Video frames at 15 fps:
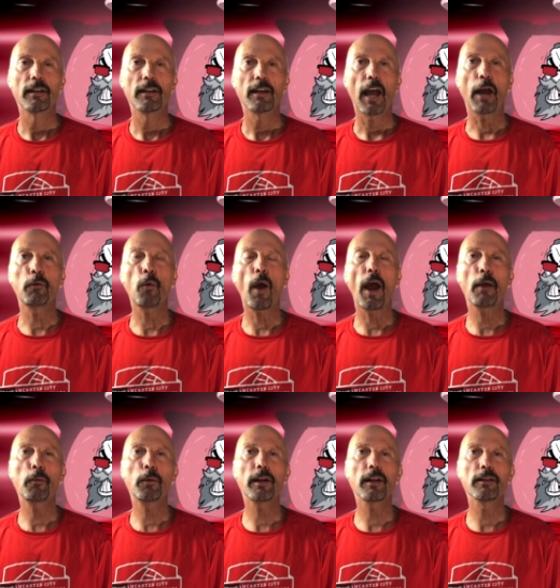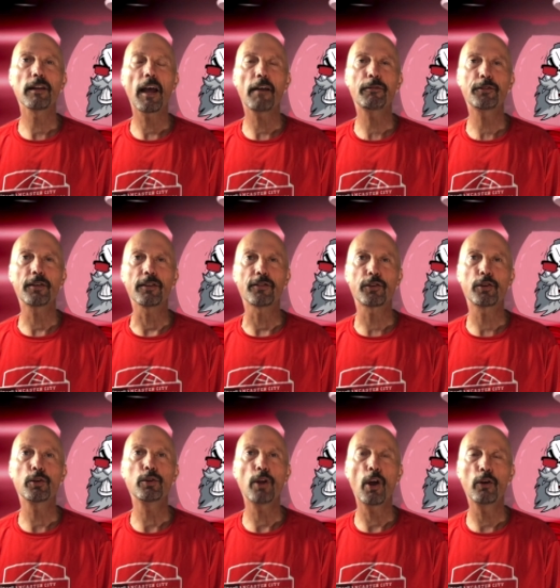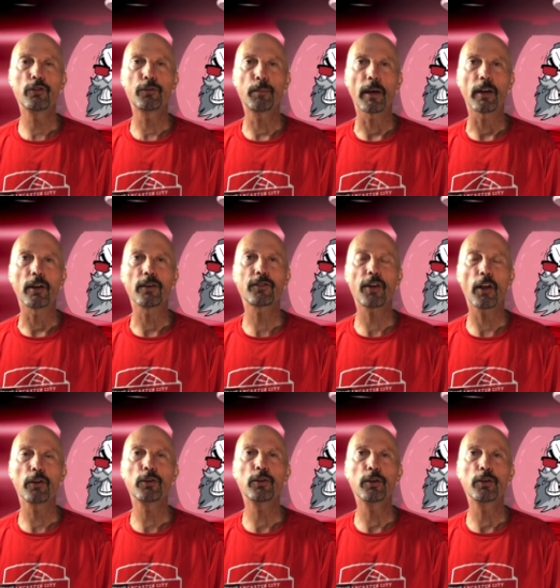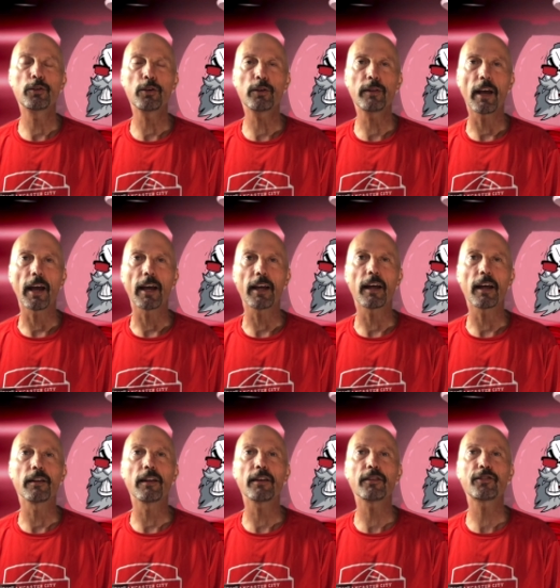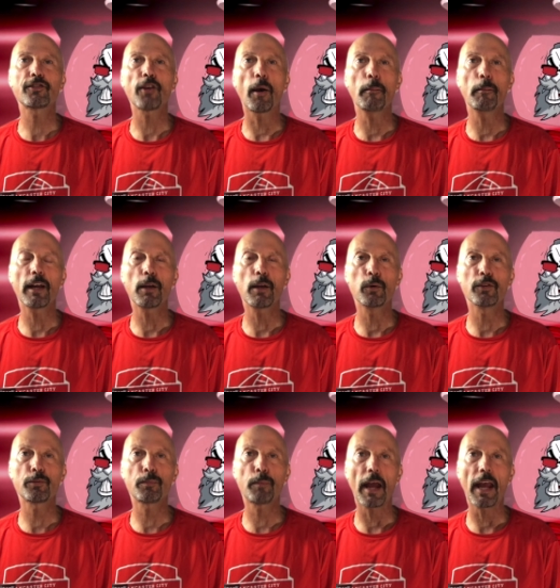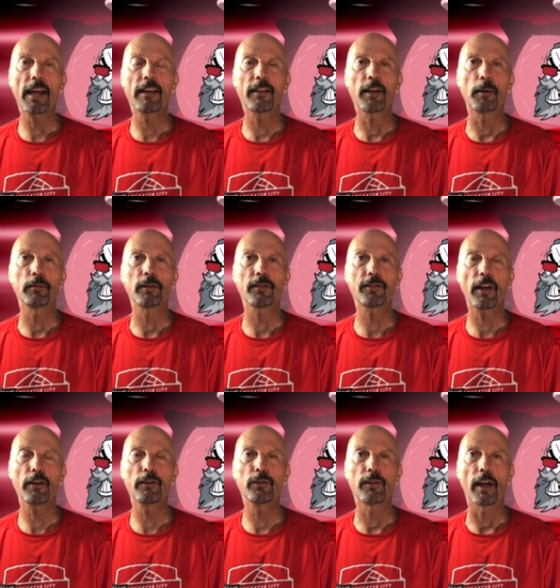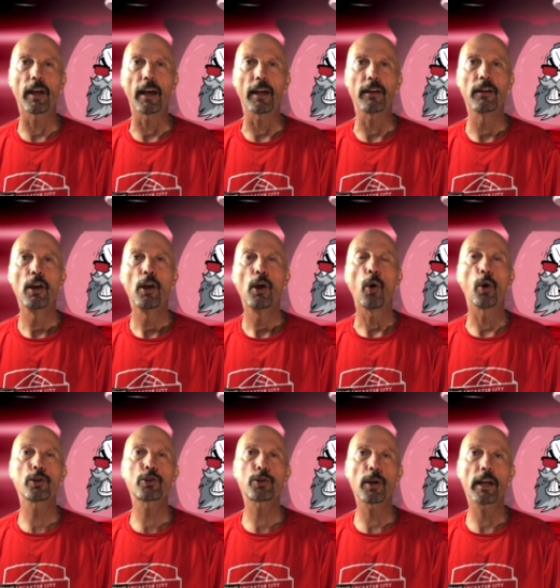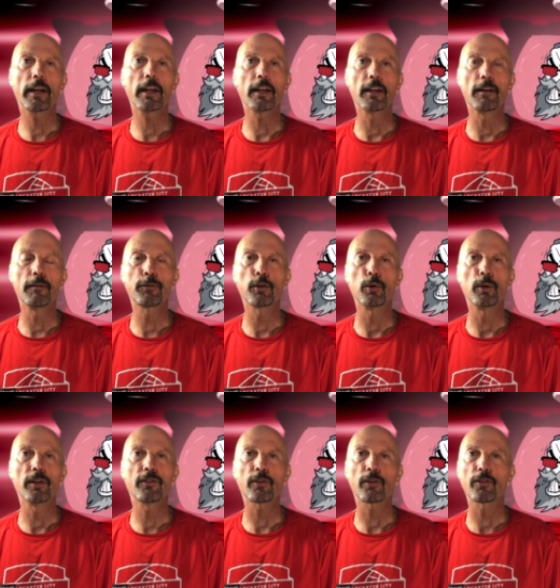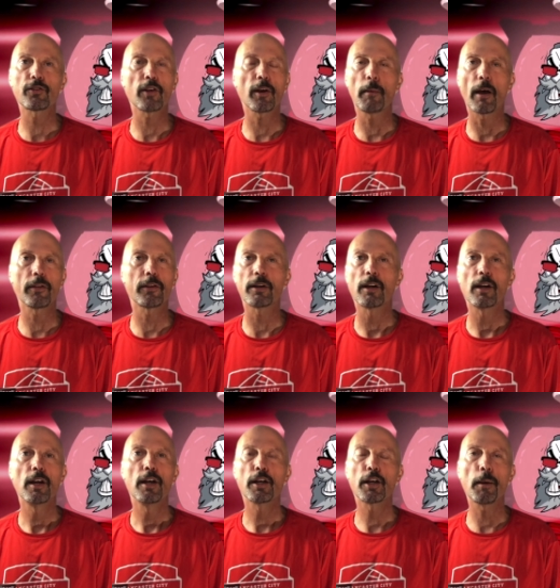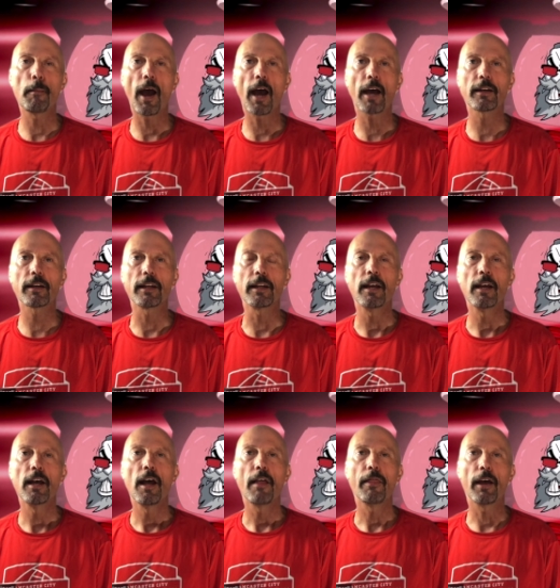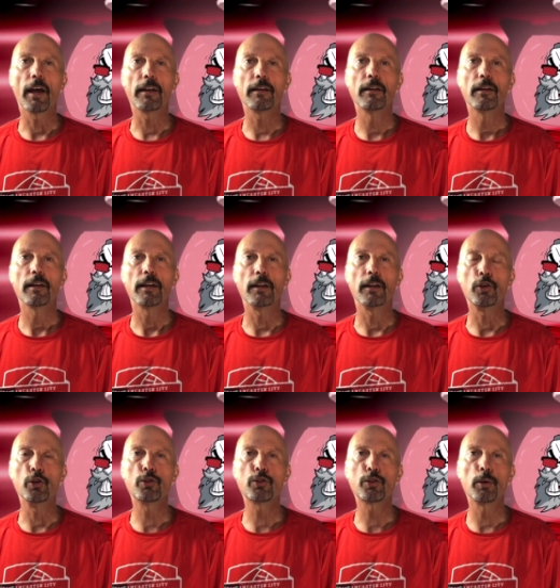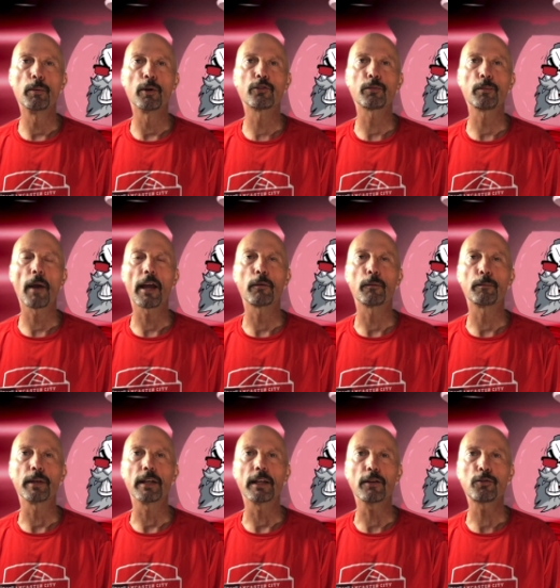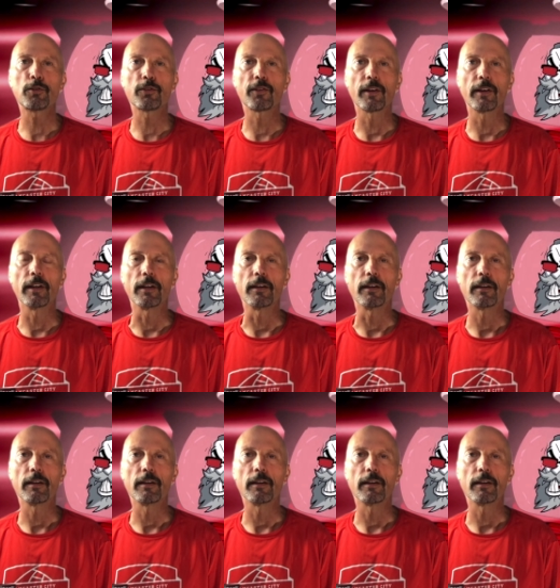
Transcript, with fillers: And why would a leftist who knows better tell you to do that unless somebody was paying them to tell you that, or trading influence or some other commodity that YouTubers might be interested in?